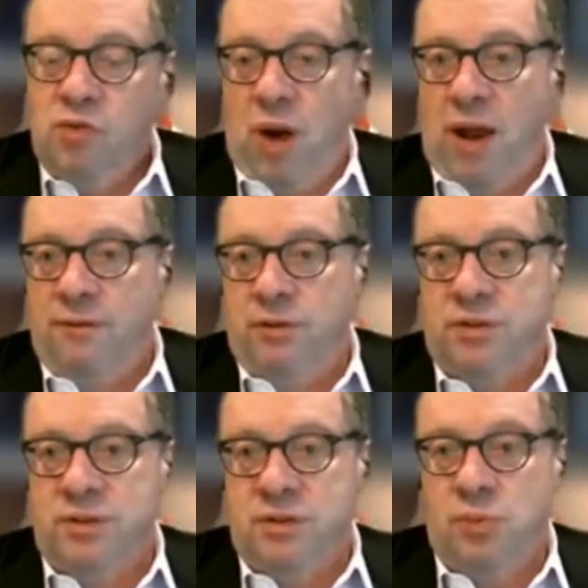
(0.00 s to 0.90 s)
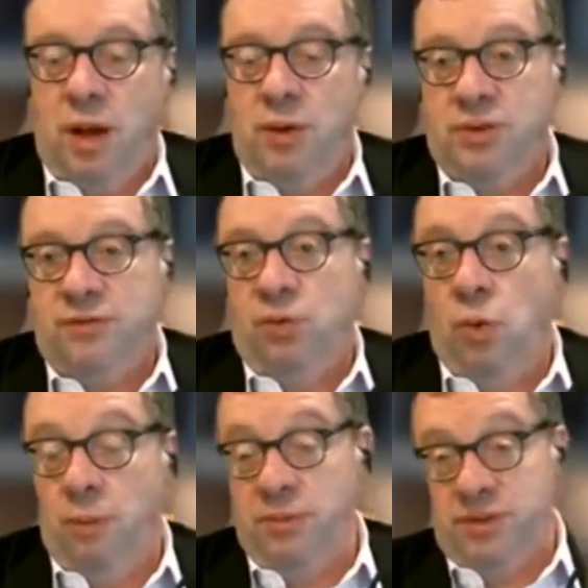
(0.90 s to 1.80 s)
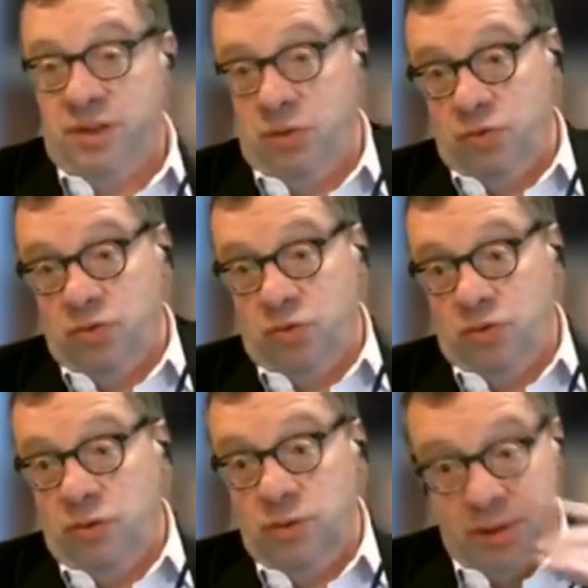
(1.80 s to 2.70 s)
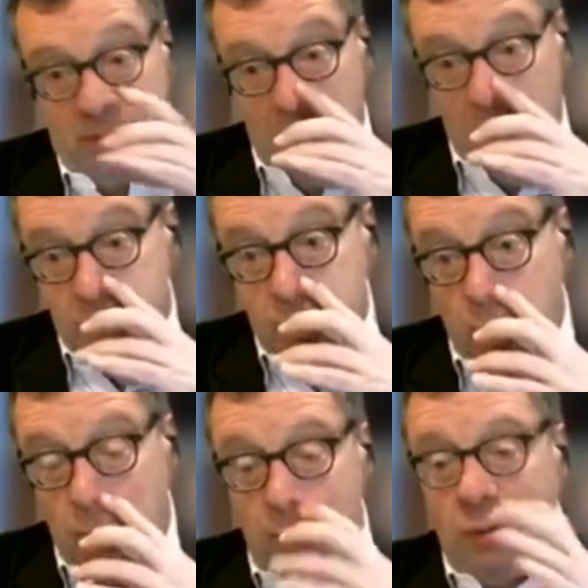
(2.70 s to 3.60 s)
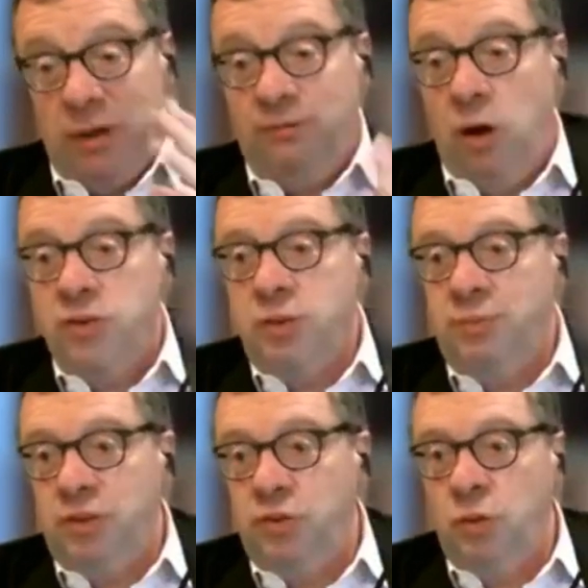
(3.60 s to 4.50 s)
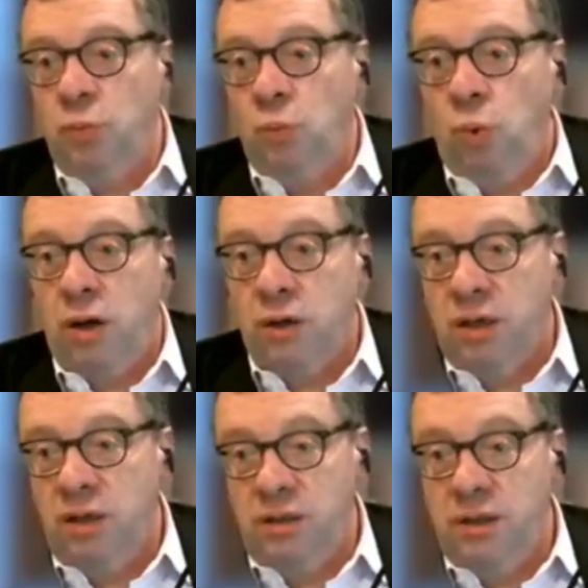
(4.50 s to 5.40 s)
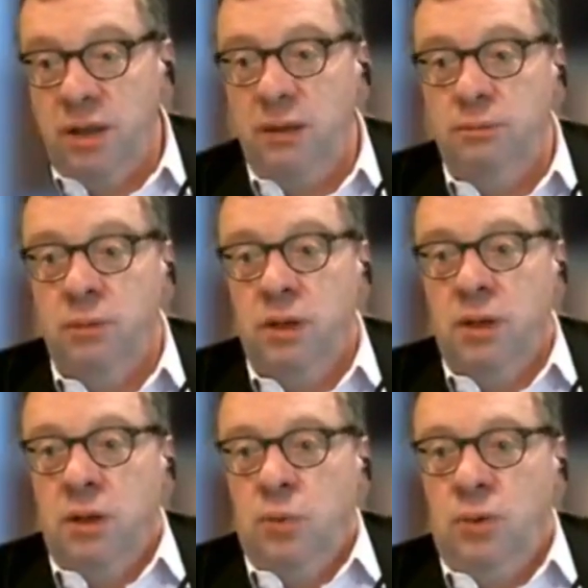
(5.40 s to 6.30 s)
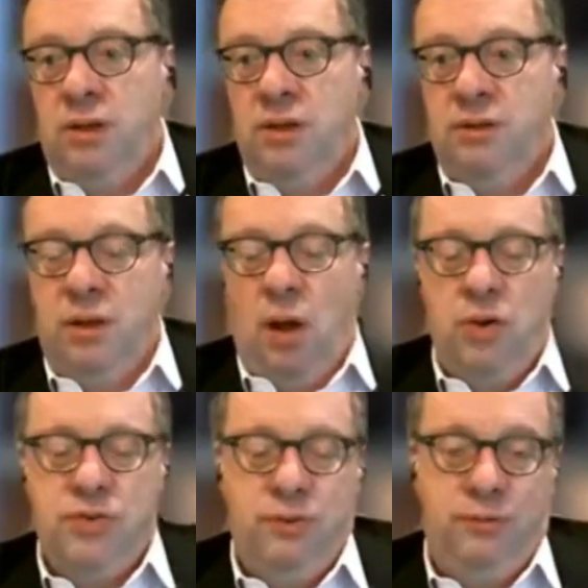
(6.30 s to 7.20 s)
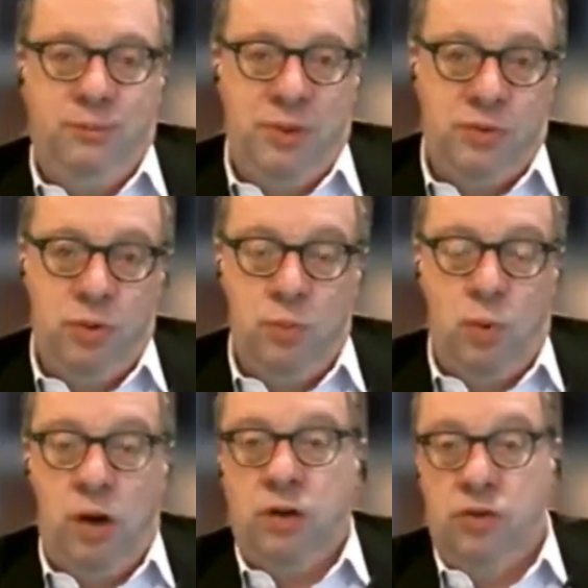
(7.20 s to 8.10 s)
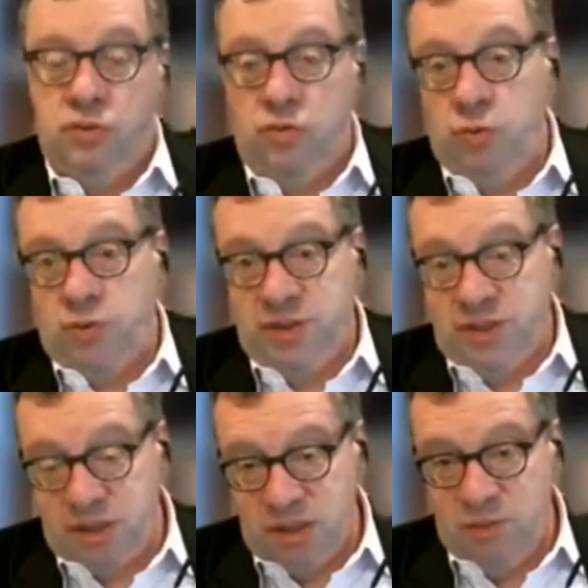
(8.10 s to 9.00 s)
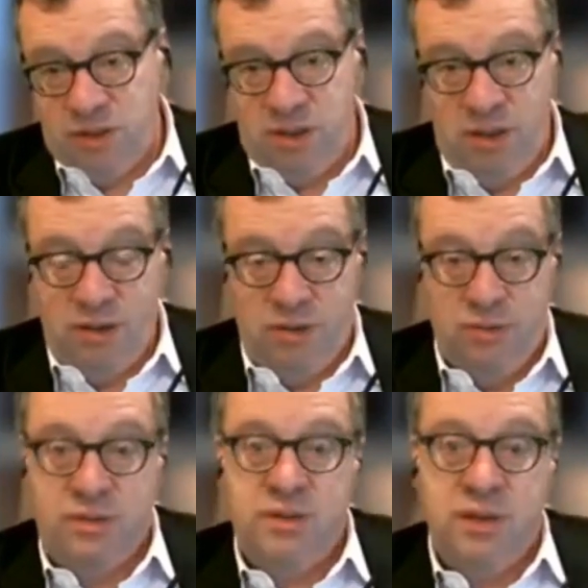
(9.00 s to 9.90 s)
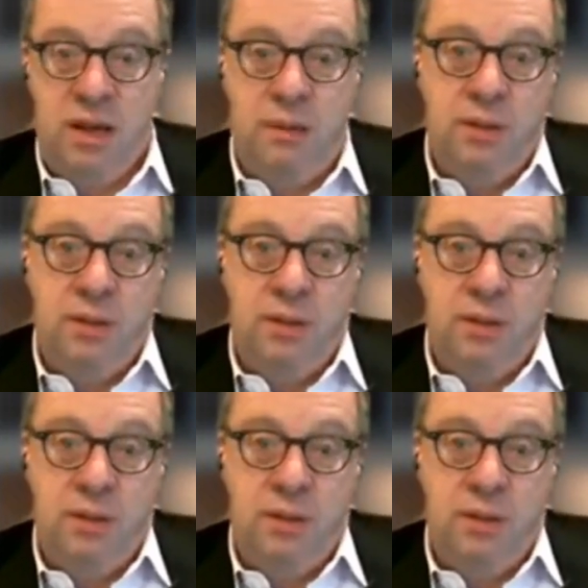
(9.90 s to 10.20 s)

drivers as well as for what materials you're using. So we've also been doing work in, we can also be doing work in 2,6 materials.